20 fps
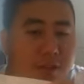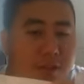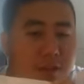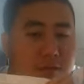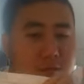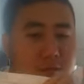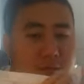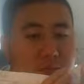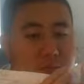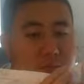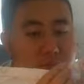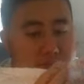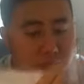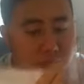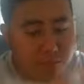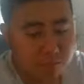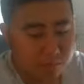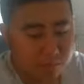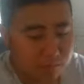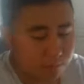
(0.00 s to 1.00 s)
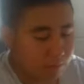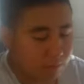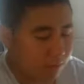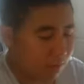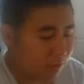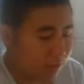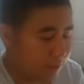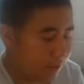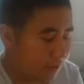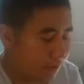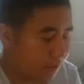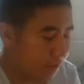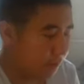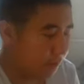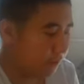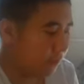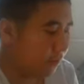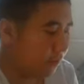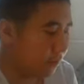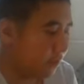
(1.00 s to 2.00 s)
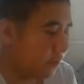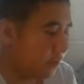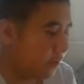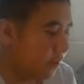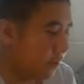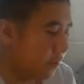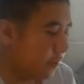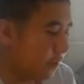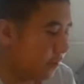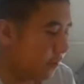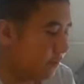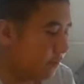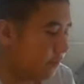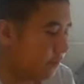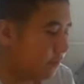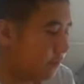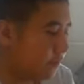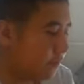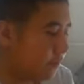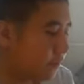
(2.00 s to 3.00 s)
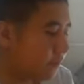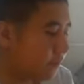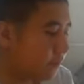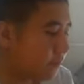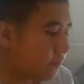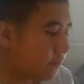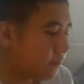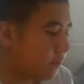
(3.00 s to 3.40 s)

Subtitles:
fantastic. And what else is there?